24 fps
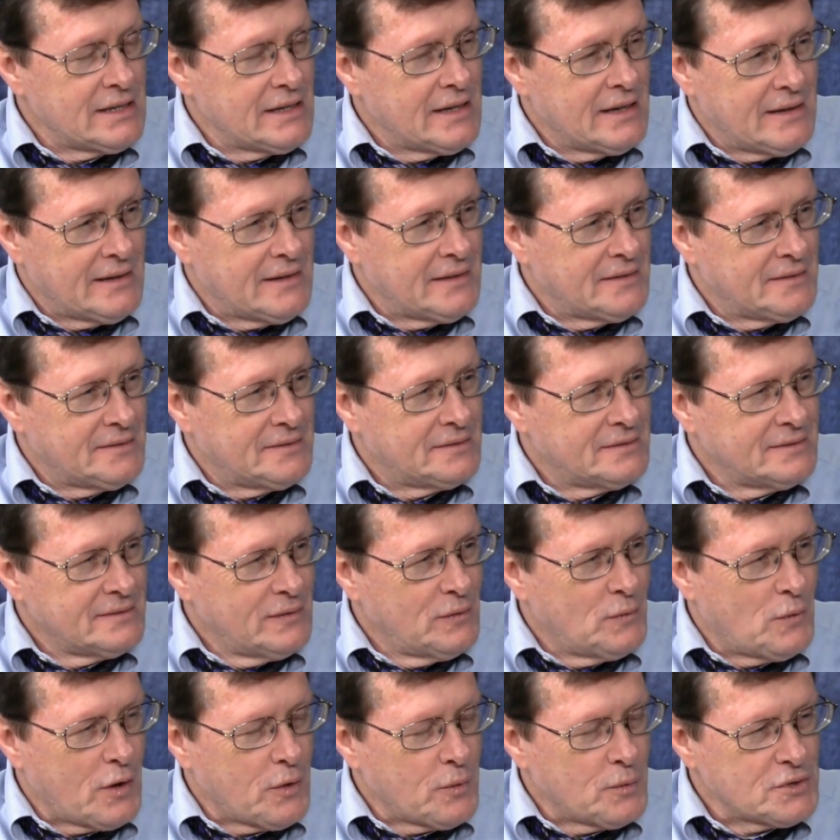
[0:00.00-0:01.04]
Uh,
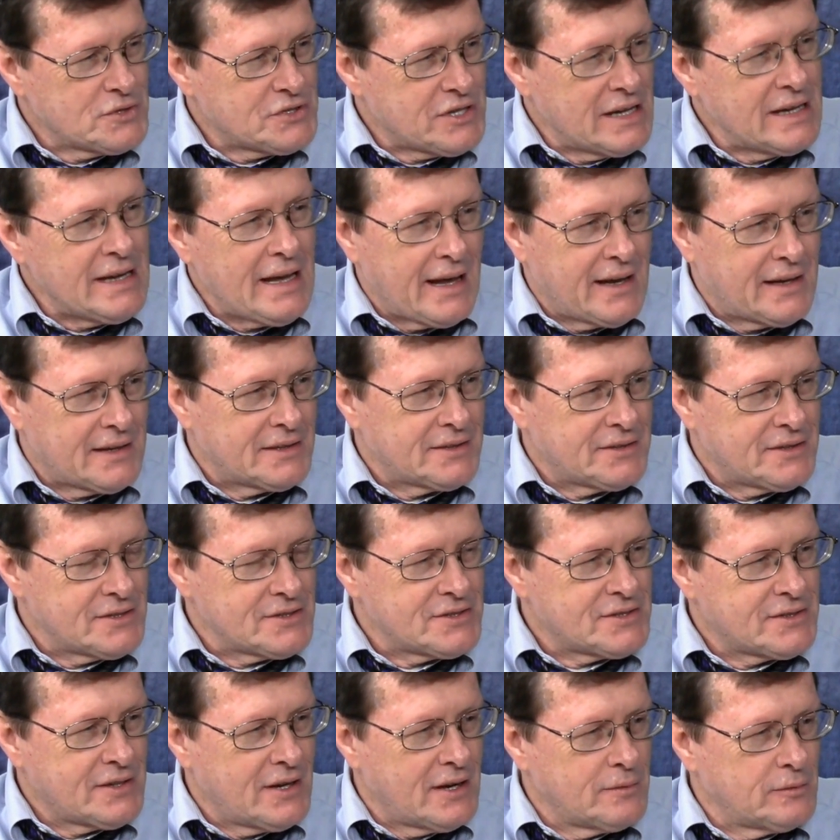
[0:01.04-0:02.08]
where was he at at this
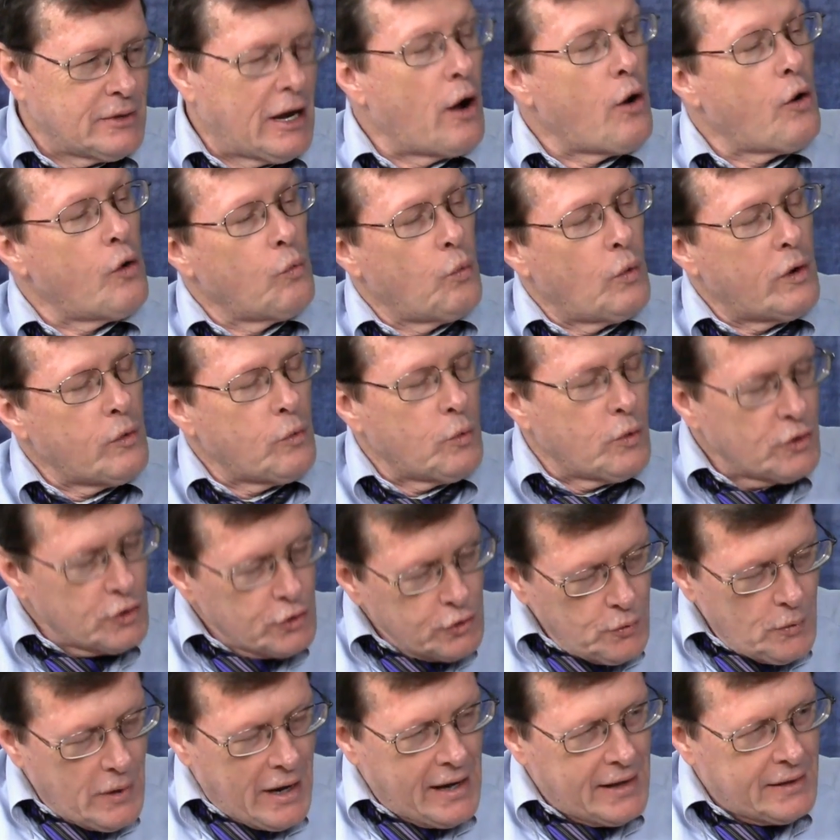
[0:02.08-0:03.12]
time? Now, where were you
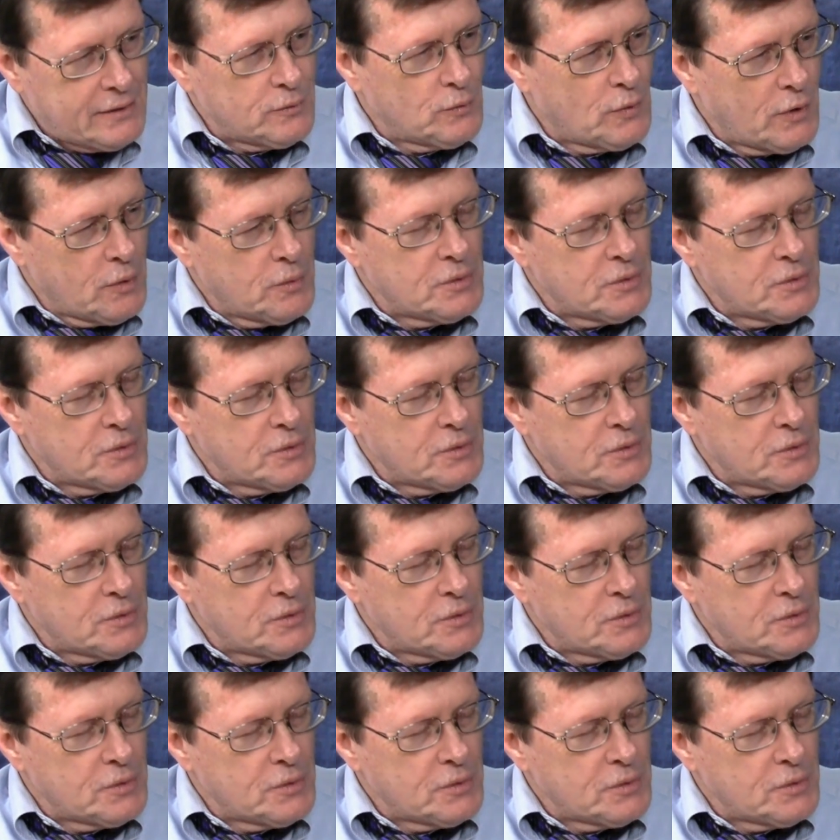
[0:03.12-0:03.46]
well, at?